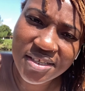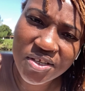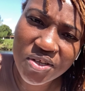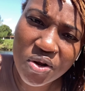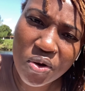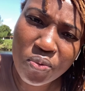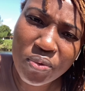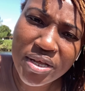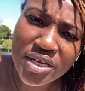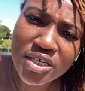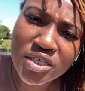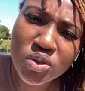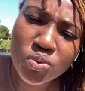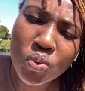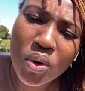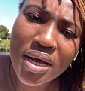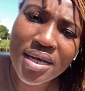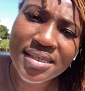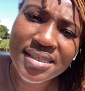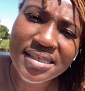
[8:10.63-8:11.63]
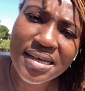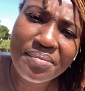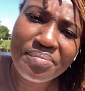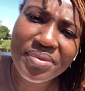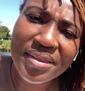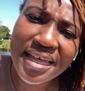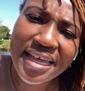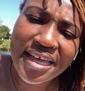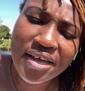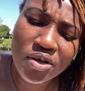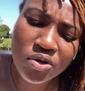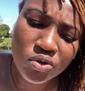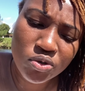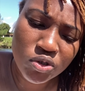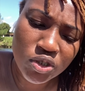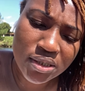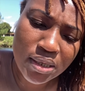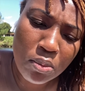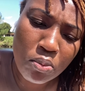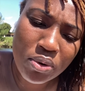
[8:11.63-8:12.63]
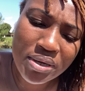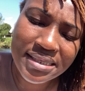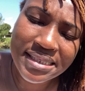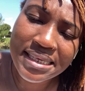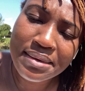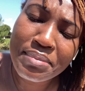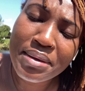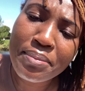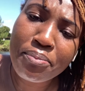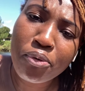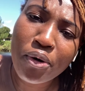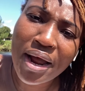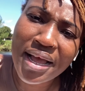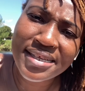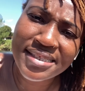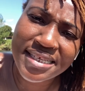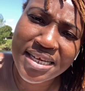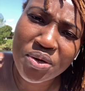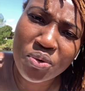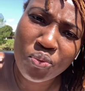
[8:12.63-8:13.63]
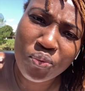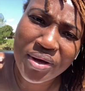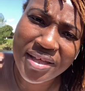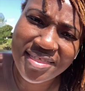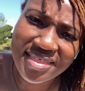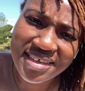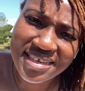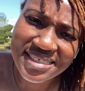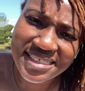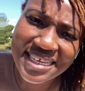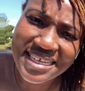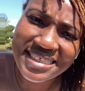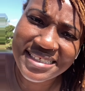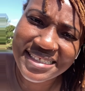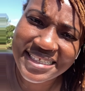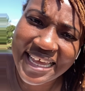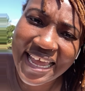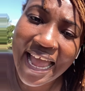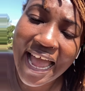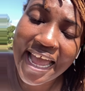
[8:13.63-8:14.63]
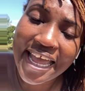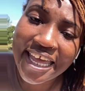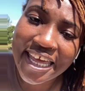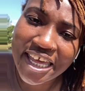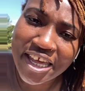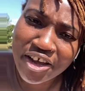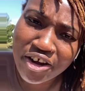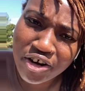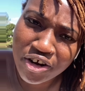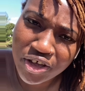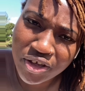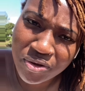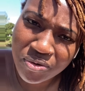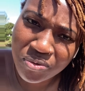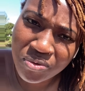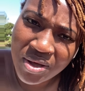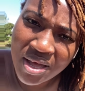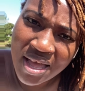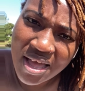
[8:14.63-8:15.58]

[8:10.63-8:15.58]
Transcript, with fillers: You know, we just want something, someone to be present with us and say, I hear you.